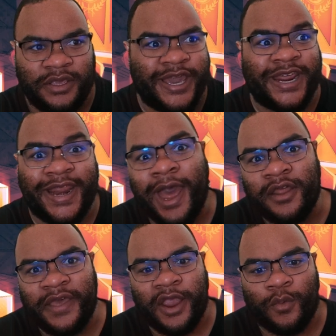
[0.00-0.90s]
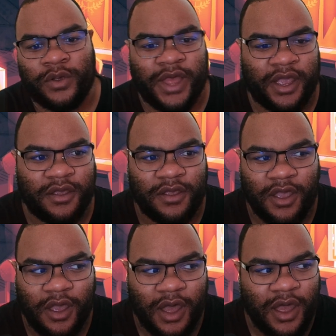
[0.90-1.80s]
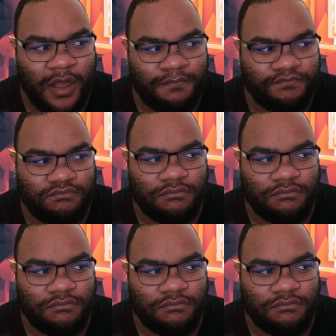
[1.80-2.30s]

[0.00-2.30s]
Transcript: You got to get out of there. And we're like, um,